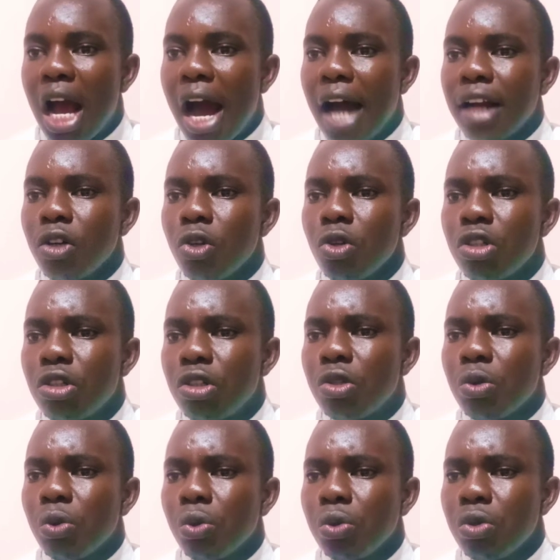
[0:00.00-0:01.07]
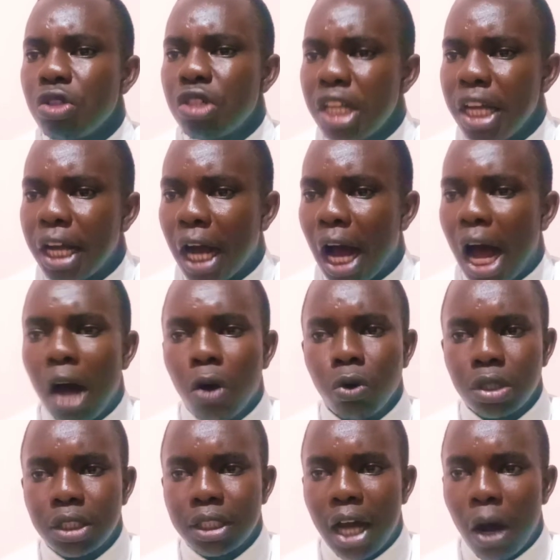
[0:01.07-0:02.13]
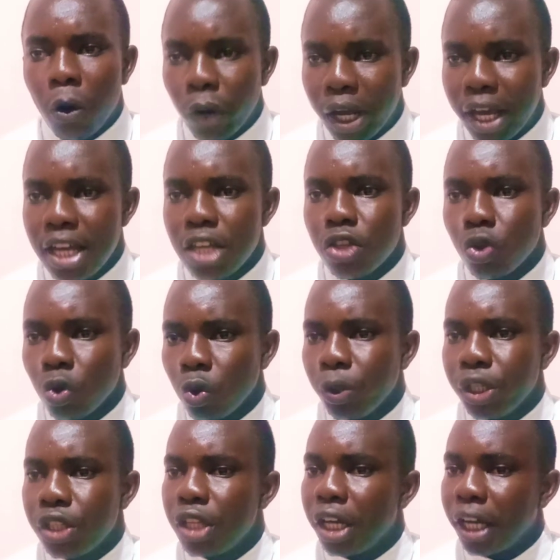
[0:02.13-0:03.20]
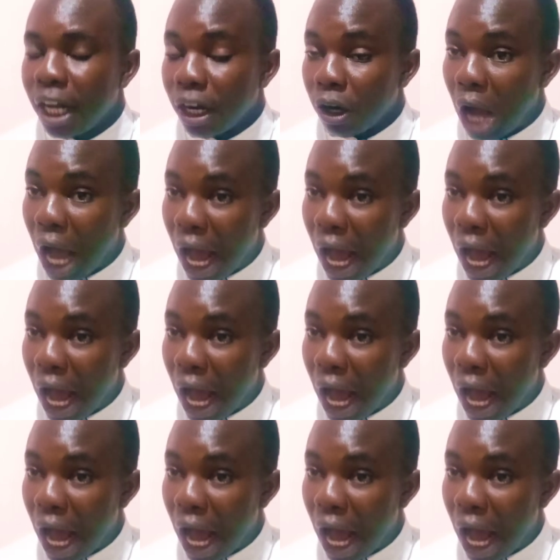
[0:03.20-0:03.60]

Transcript: and not to seek out a way through which they can